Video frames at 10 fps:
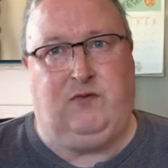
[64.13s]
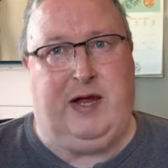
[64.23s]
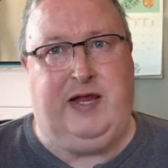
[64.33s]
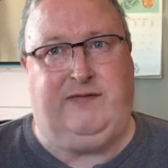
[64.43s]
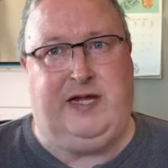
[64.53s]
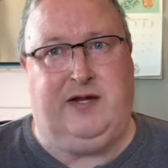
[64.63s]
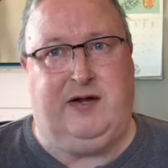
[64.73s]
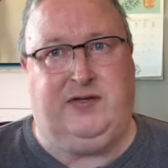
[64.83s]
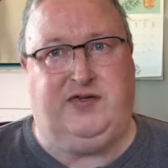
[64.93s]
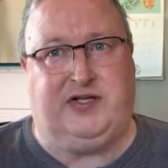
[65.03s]
wave here
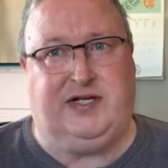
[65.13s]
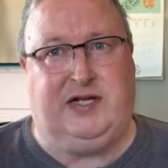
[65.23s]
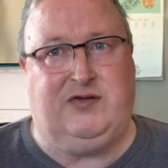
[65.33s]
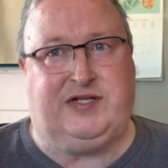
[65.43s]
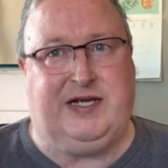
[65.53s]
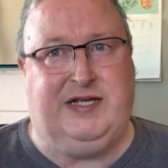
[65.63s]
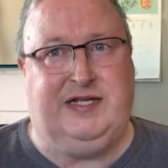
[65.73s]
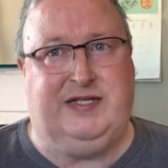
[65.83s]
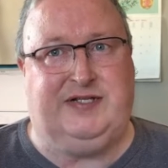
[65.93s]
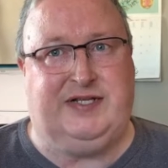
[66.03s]
in New Zealand. It looks like it
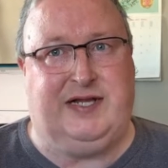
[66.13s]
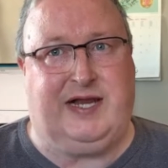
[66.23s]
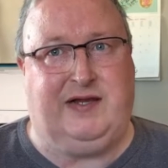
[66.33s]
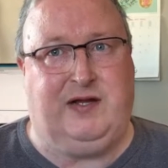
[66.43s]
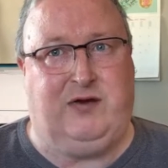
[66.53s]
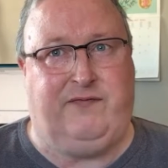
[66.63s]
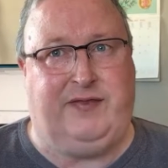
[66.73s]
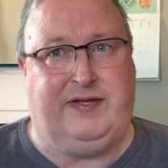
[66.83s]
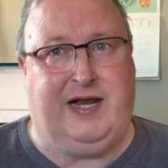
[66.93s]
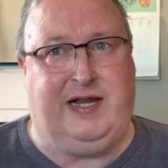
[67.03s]
is slackening off.
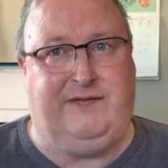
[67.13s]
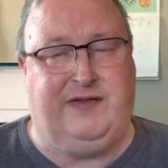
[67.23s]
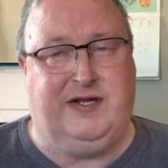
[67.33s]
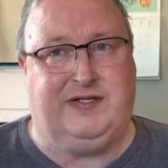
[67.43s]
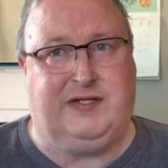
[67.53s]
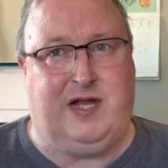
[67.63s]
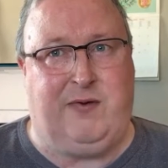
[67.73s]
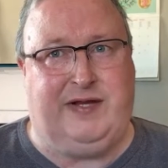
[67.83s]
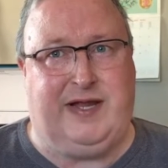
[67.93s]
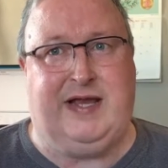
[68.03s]
The daily figures are
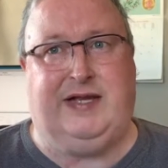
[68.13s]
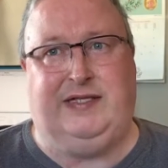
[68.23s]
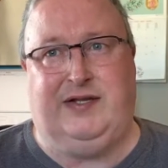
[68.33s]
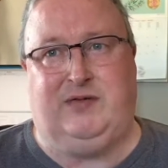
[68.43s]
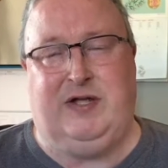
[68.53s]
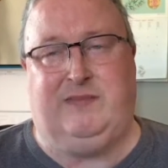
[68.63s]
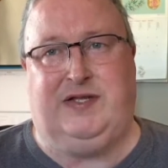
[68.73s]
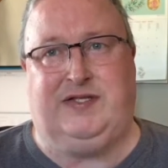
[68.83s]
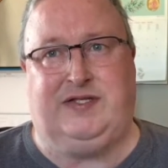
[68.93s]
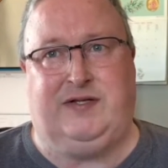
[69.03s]
going down a little bit,
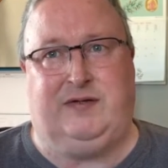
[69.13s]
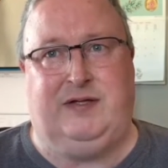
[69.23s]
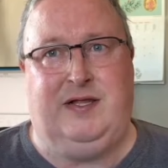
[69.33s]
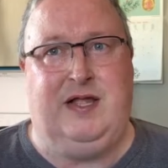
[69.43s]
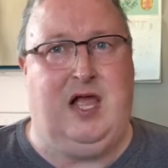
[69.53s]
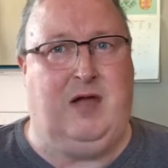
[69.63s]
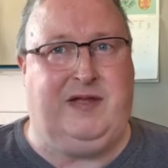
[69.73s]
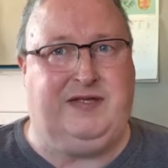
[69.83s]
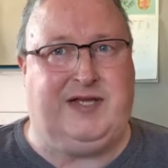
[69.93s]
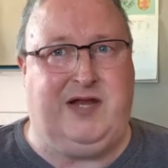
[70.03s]
but still a
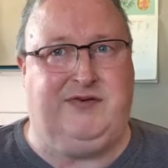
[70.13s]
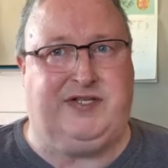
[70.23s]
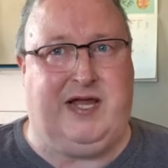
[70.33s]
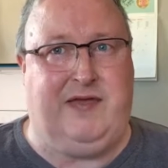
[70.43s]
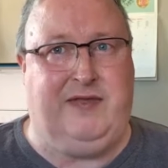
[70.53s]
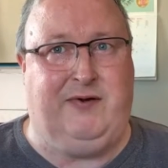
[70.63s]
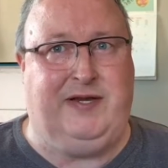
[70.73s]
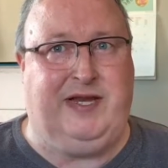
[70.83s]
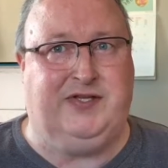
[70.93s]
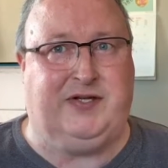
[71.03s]
bit dangerous out there,
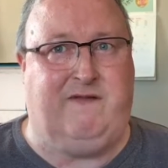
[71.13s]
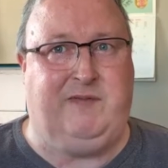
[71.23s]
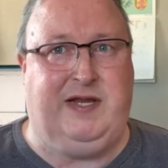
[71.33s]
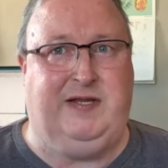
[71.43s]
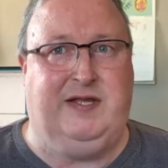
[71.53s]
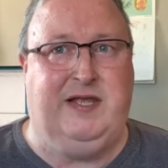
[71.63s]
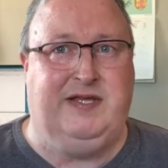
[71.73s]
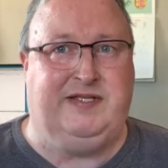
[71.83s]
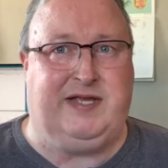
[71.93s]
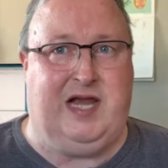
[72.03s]
and hence I've been
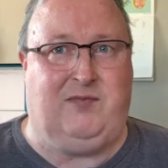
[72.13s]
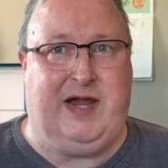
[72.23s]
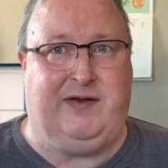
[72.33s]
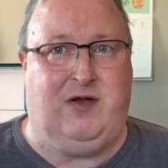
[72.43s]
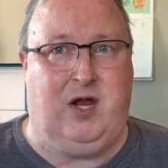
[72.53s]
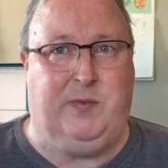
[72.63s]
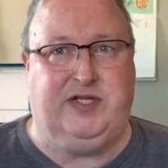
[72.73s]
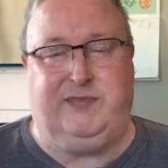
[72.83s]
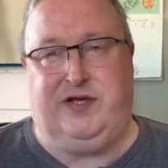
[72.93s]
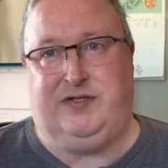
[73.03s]
staying around home
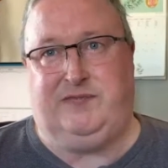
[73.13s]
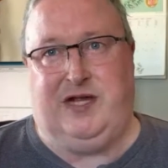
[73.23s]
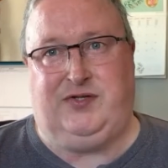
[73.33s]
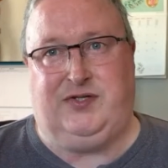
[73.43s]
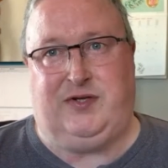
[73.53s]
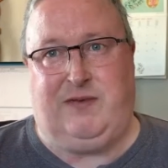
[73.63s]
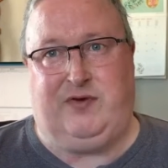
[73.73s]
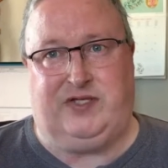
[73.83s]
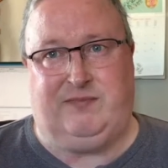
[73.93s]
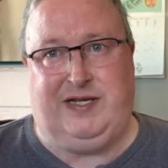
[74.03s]
as much as I
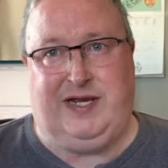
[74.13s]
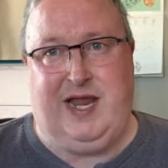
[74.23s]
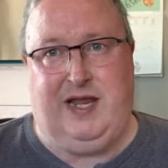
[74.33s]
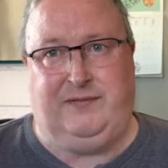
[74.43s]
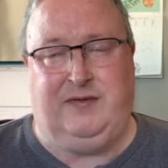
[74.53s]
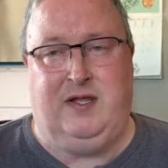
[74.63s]
possibly can.